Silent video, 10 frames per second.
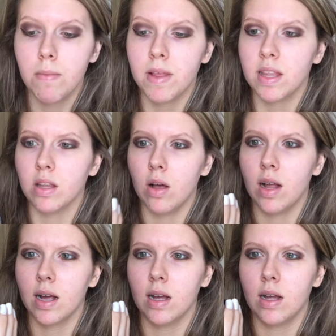But this has got
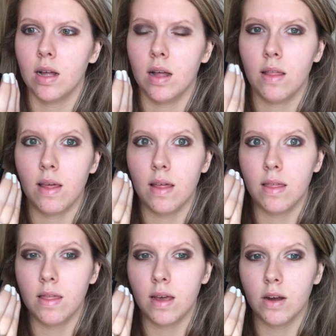like that
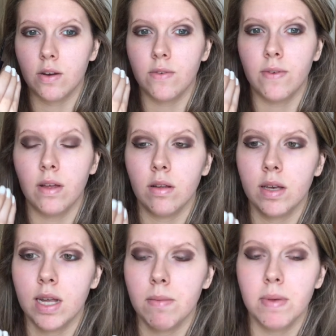thicker
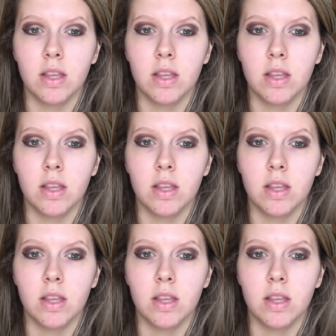felt tip.